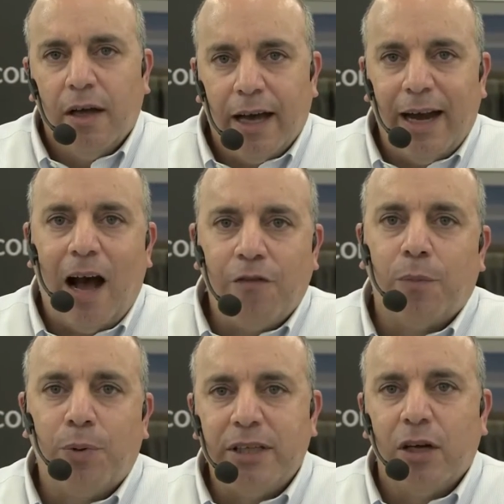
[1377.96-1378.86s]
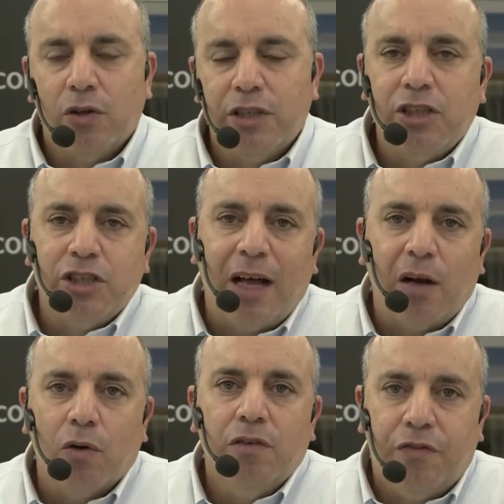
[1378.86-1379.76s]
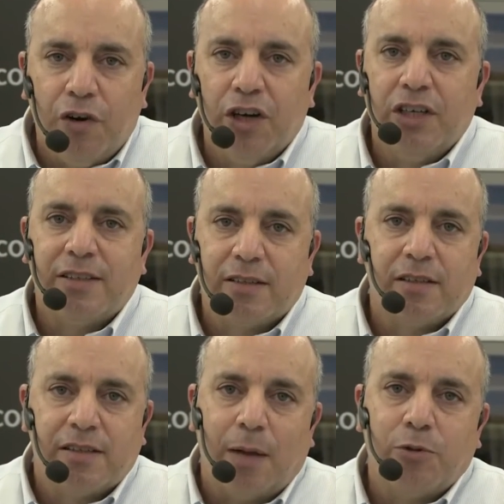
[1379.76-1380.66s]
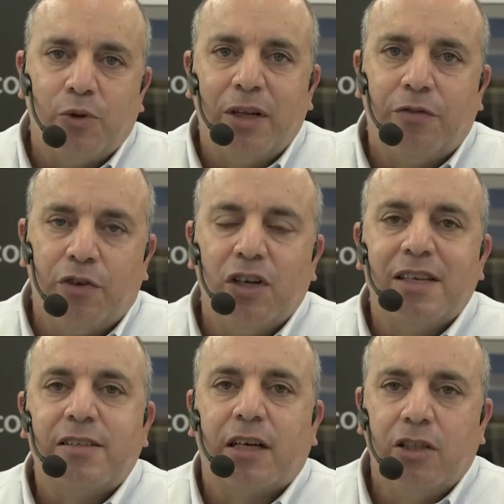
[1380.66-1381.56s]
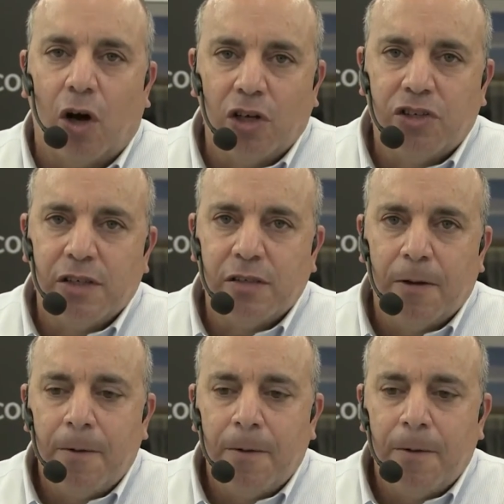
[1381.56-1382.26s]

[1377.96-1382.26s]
and half are printing on digital on various substrate, various technologies.